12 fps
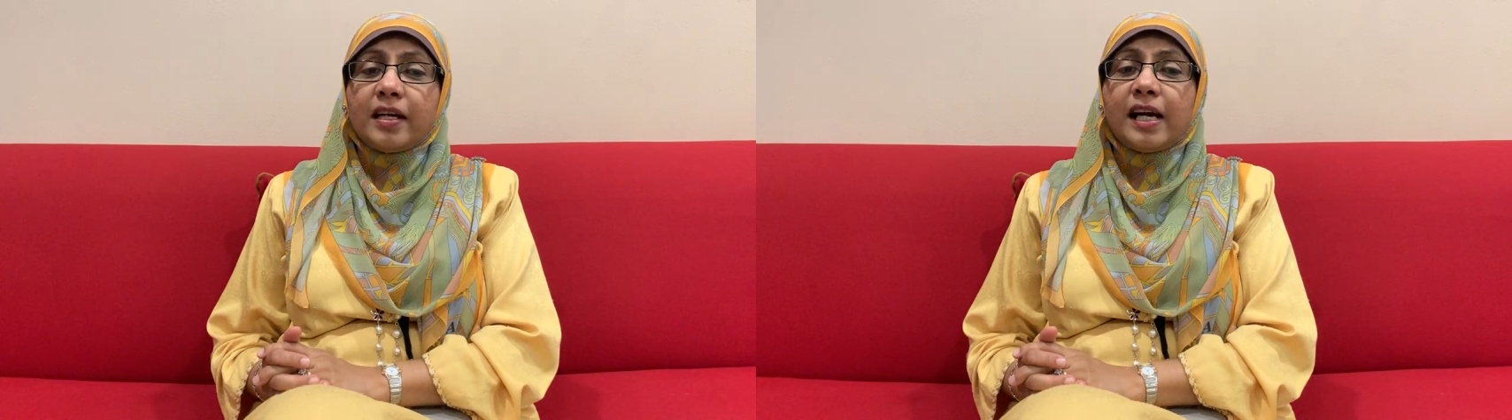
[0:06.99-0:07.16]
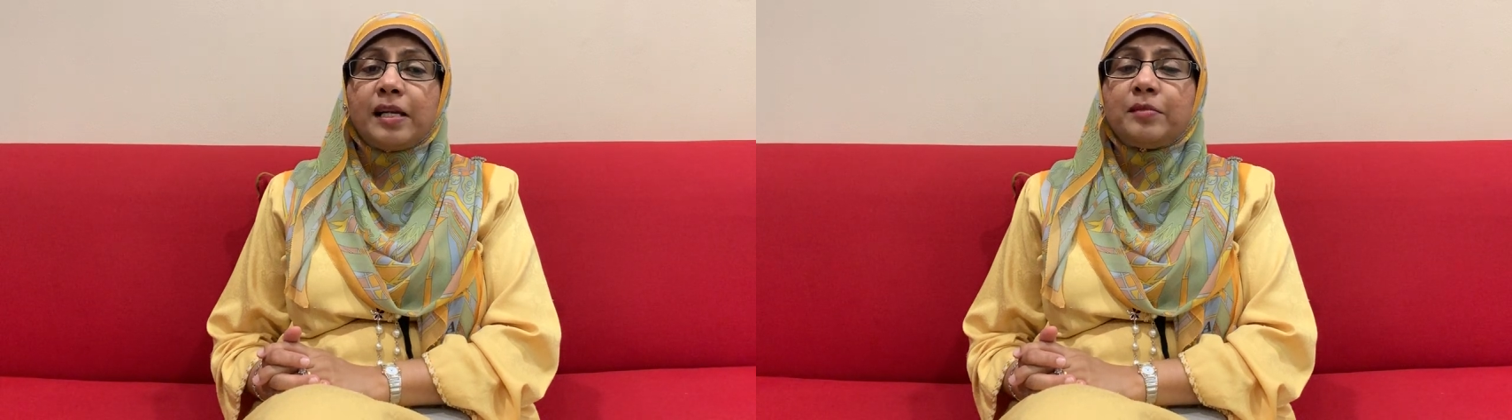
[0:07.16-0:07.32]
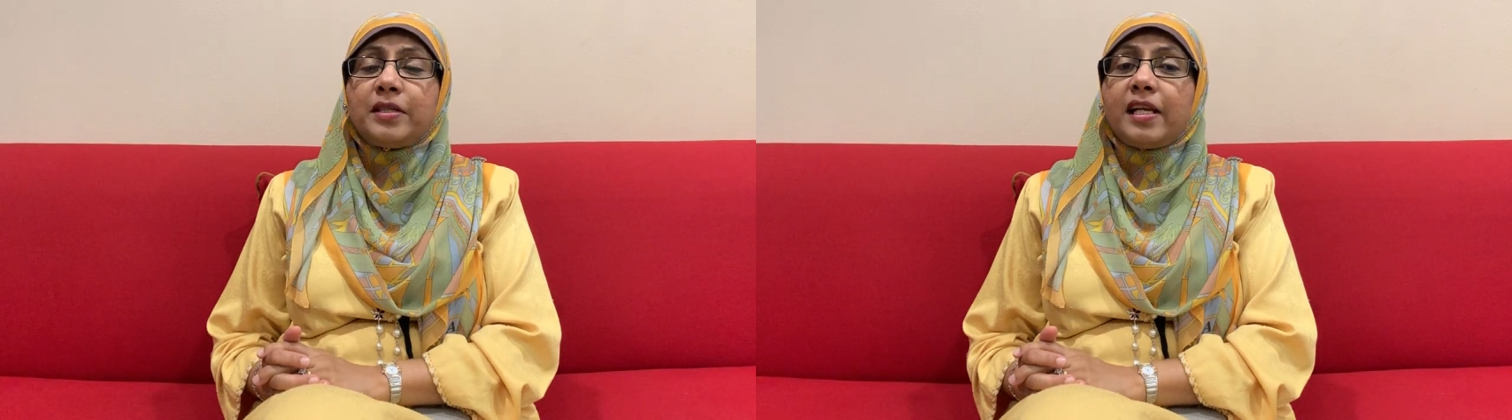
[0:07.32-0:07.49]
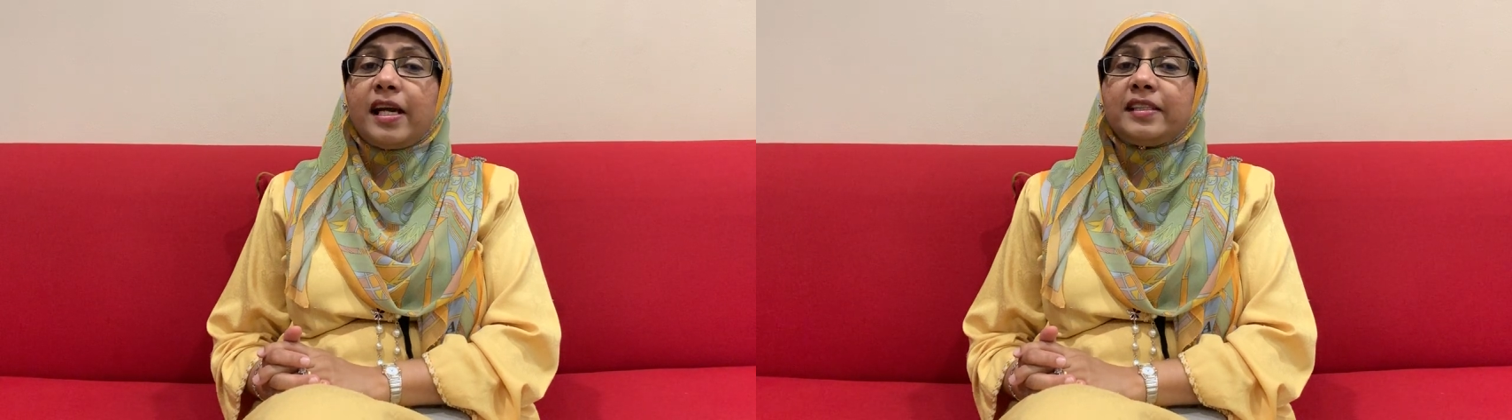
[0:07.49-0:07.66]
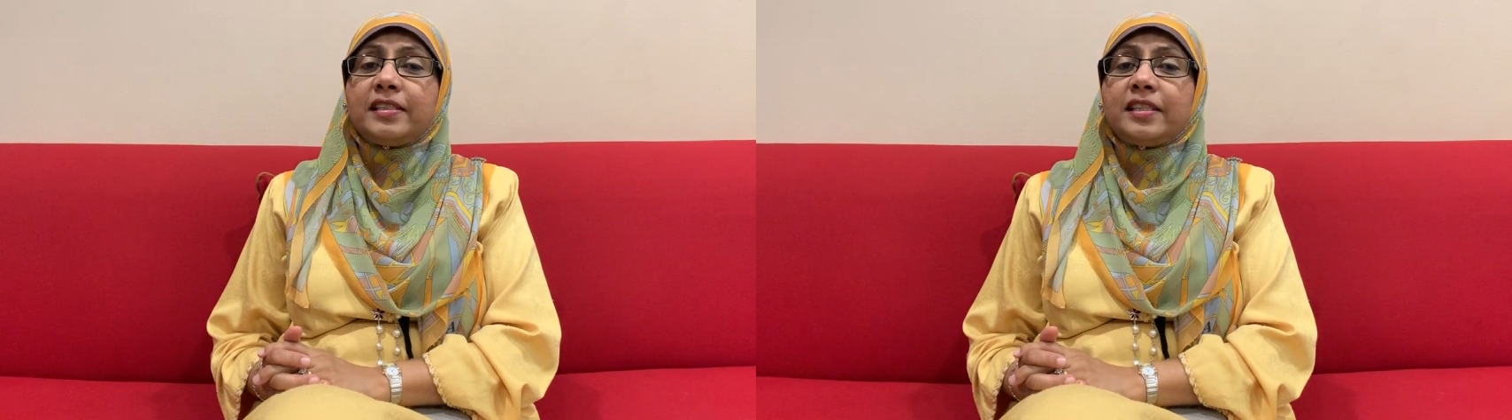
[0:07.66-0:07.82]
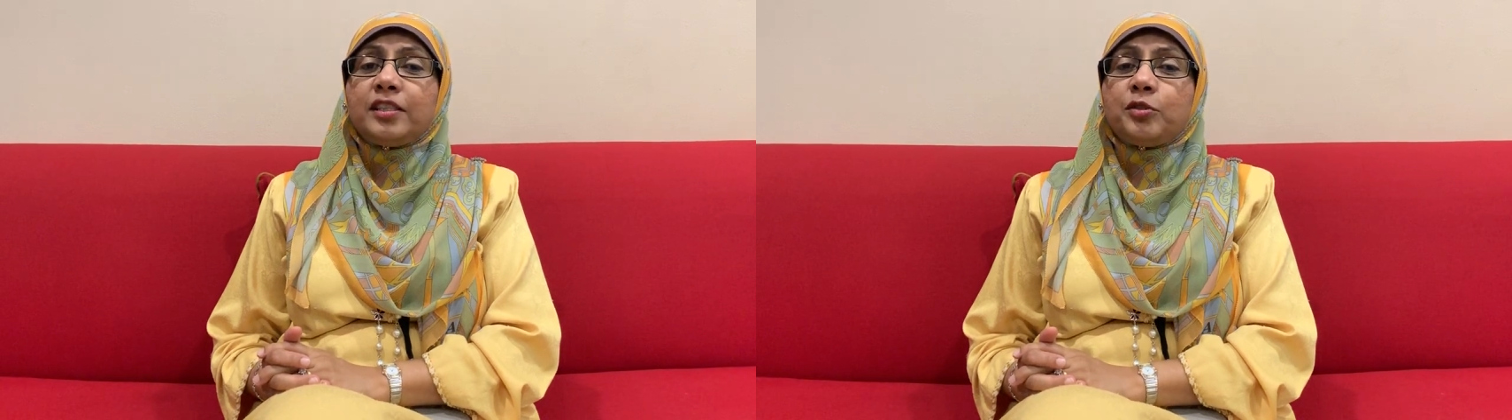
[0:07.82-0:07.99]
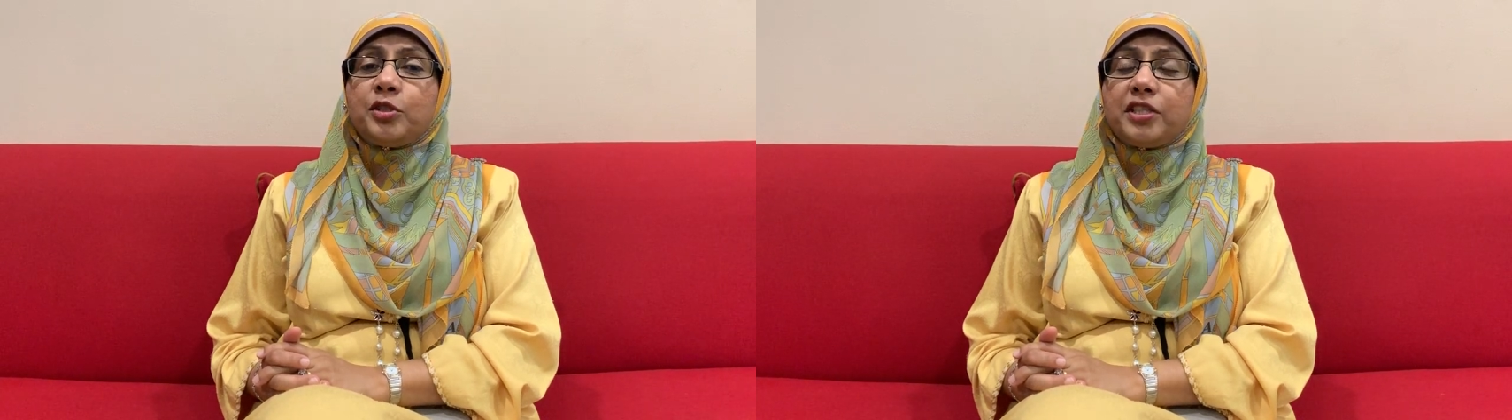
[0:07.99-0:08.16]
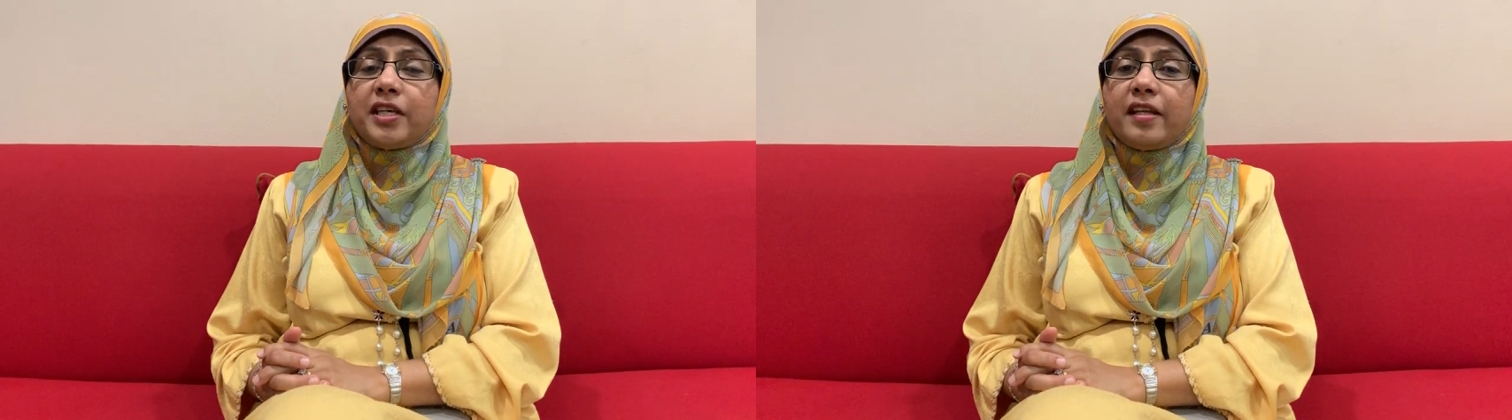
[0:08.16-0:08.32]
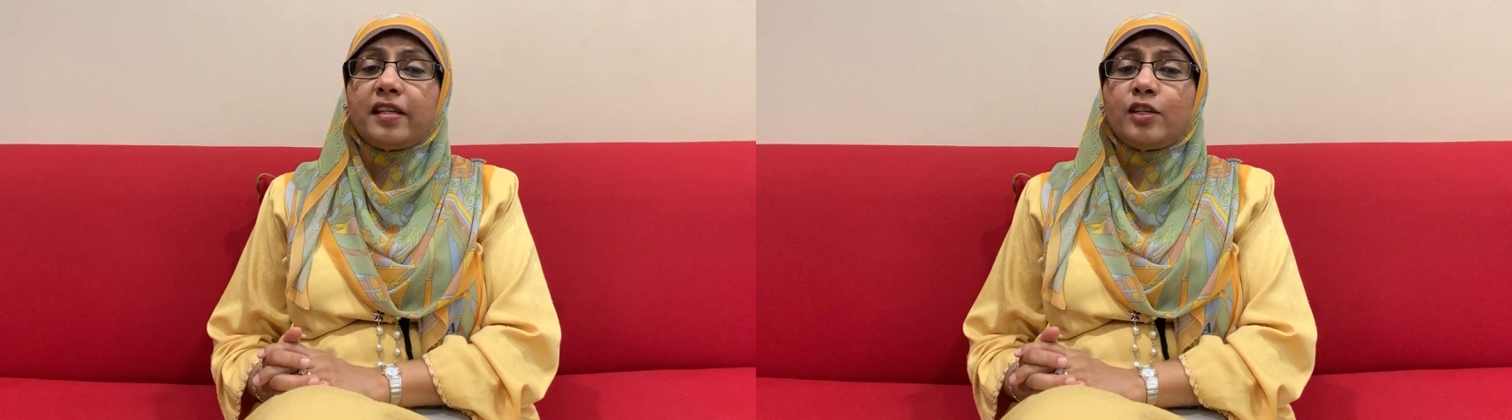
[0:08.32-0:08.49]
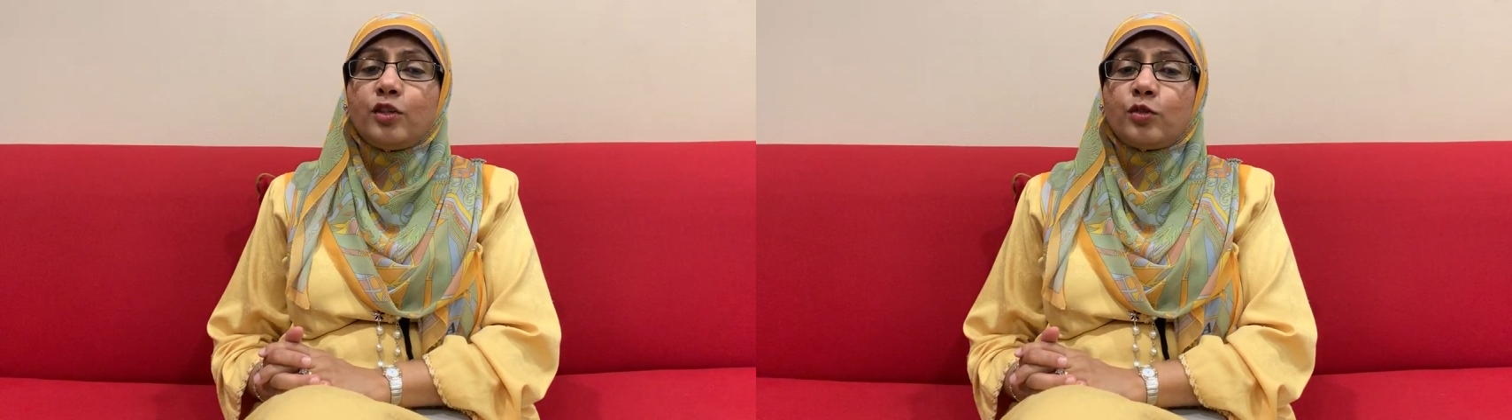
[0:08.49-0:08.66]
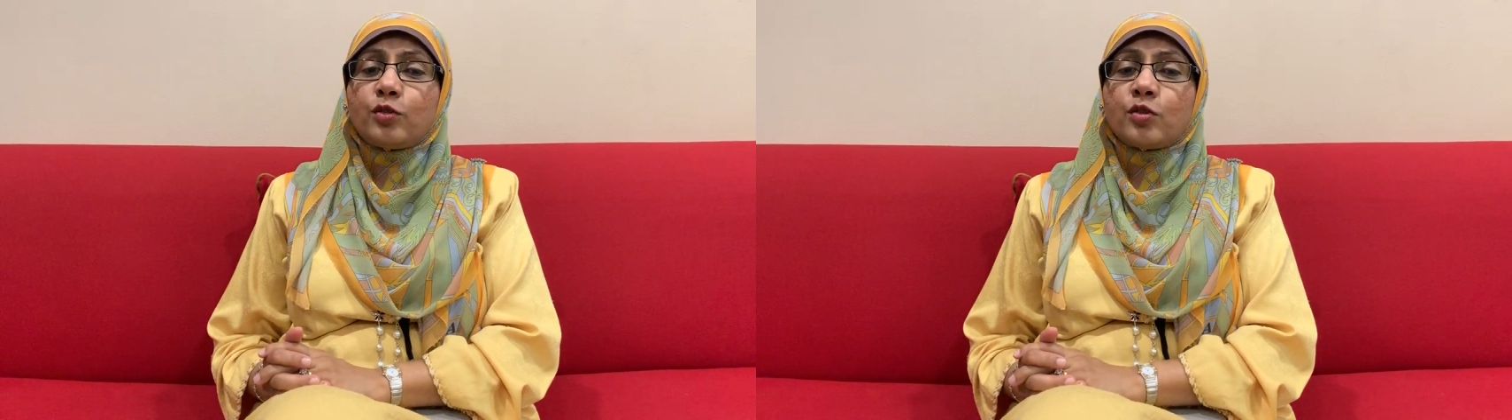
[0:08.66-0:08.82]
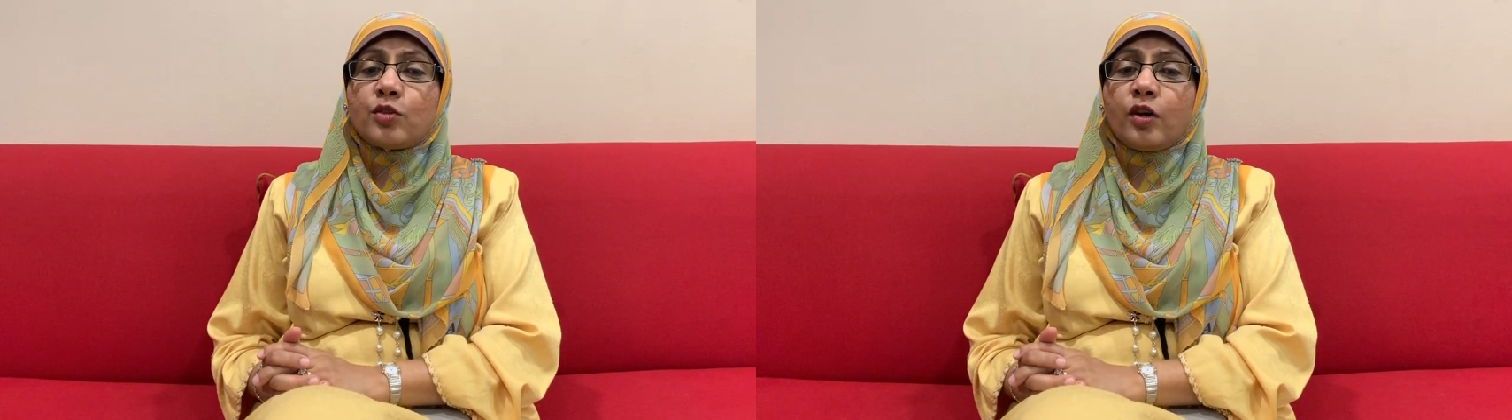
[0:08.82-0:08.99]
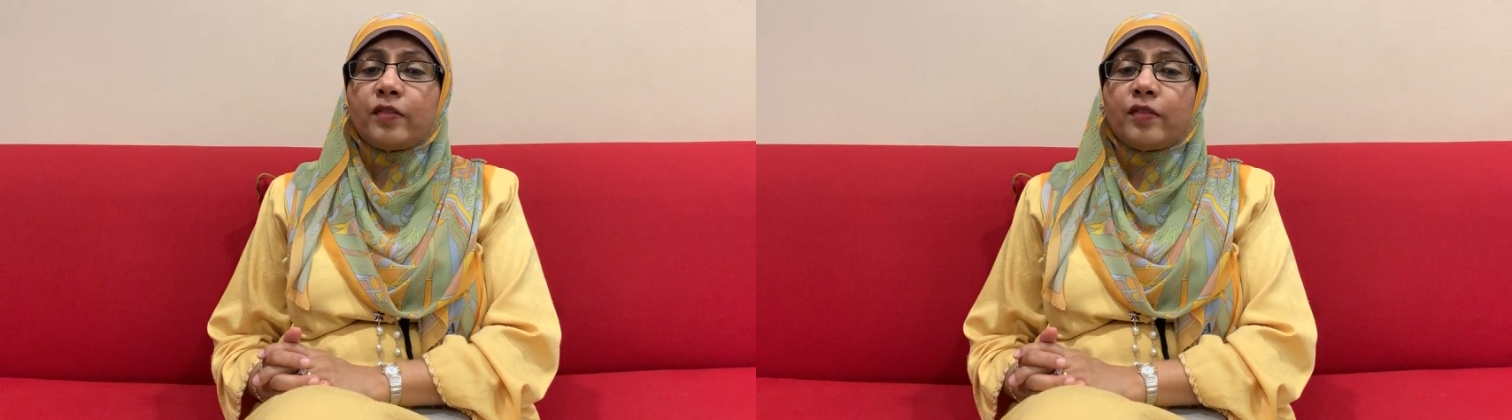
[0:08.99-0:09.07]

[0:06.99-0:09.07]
I'm delighted to share the news